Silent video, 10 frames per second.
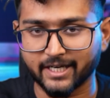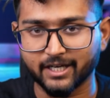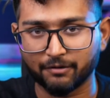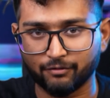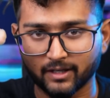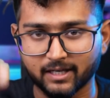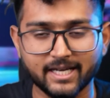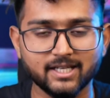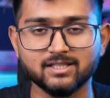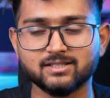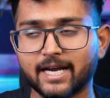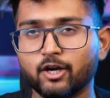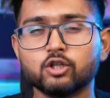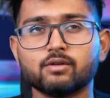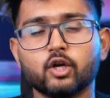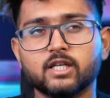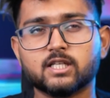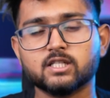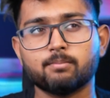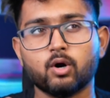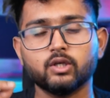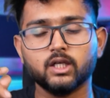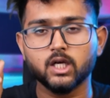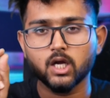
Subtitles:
in different layers, and also we have discussed about